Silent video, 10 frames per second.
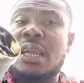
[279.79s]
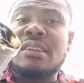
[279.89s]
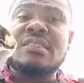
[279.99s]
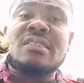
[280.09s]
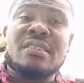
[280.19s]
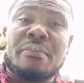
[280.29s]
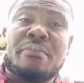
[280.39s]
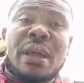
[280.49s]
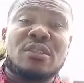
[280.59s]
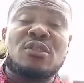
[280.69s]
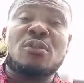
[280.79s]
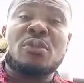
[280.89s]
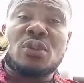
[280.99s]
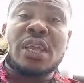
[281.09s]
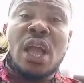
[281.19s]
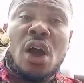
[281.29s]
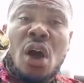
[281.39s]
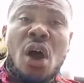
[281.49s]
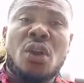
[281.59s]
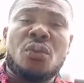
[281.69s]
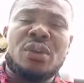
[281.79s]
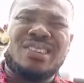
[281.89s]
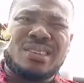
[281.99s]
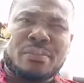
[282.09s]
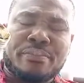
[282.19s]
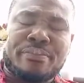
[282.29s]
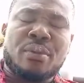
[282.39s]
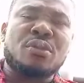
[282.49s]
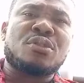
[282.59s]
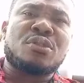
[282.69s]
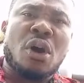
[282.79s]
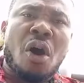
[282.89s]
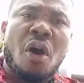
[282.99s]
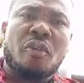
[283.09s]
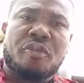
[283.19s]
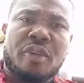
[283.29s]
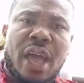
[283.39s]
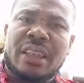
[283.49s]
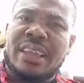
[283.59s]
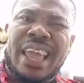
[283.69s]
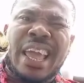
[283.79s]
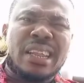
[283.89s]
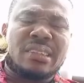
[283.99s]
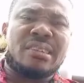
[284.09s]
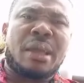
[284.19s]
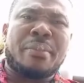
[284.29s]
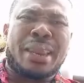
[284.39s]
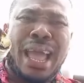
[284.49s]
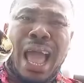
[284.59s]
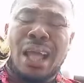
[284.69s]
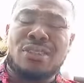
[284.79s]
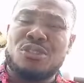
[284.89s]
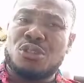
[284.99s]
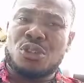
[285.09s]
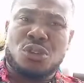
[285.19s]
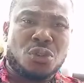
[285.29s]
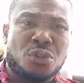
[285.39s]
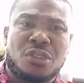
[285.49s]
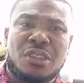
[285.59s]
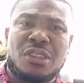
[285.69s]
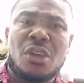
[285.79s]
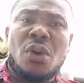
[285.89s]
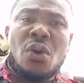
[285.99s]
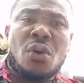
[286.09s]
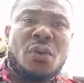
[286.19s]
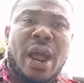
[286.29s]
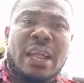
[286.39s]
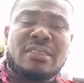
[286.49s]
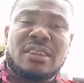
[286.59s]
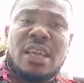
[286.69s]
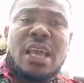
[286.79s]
This is the best soap you can always boast of at any time, and how to use it. All right.